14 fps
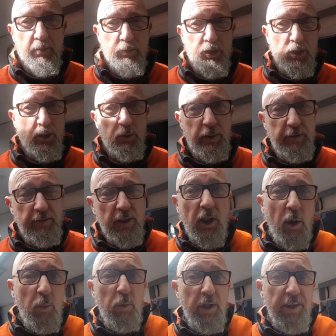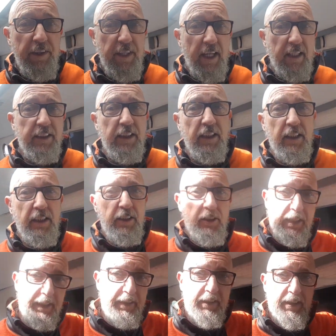So we've gone with that
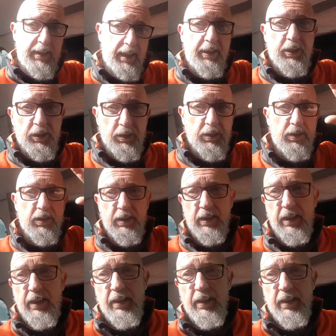in sections